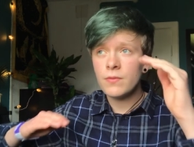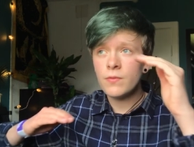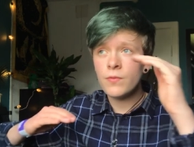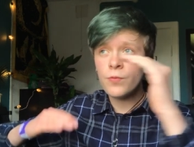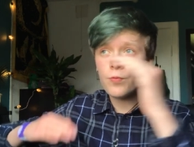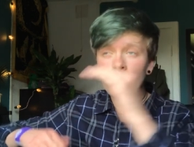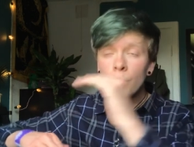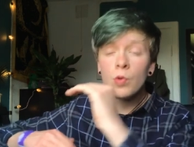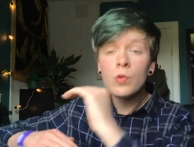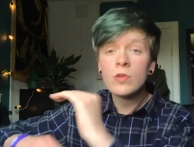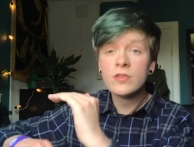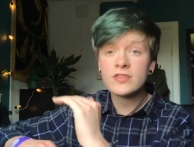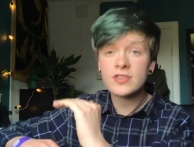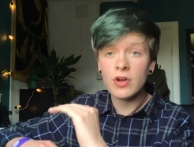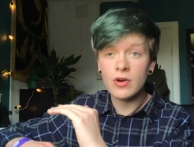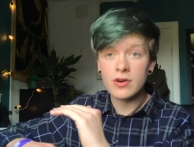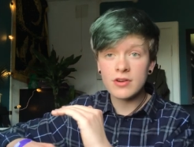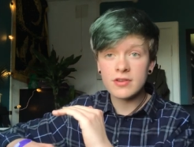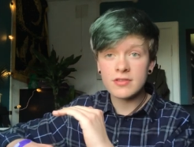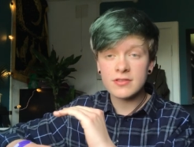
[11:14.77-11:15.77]
full
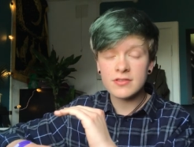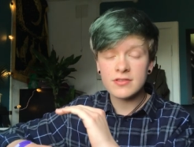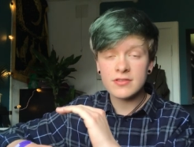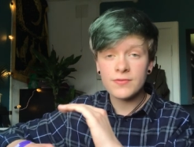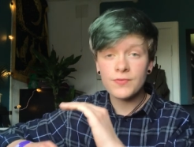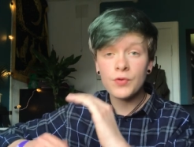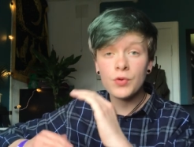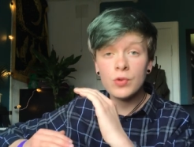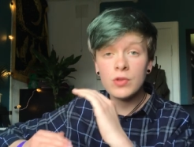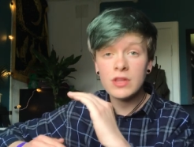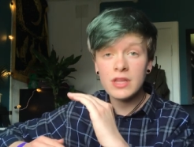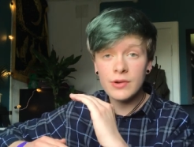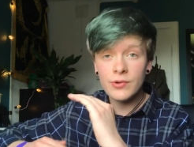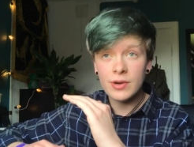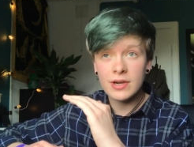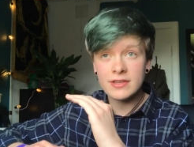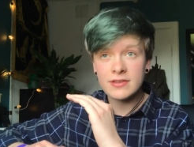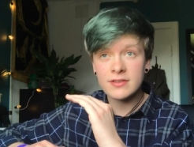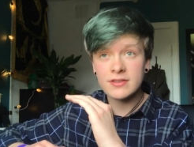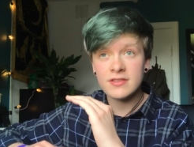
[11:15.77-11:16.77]
songs, full
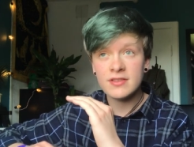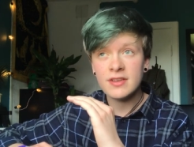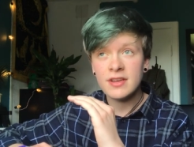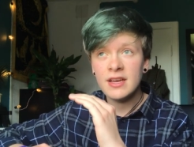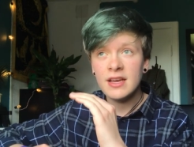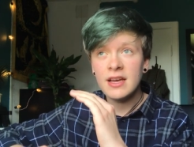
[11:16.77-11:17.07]
lyrics